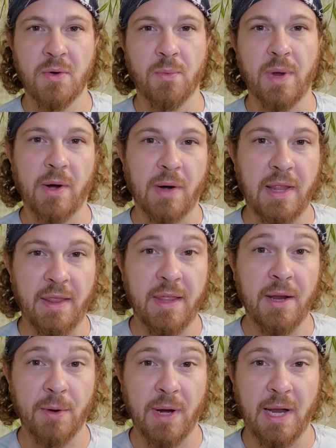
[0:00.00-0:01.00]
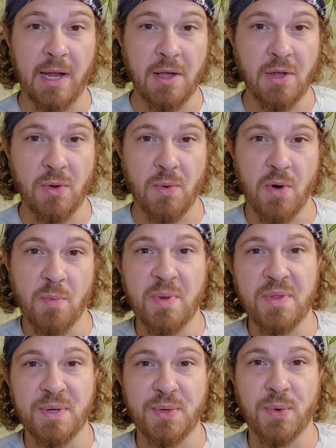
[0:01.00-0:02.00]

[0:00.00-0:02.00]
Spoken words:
where, in theory, you open the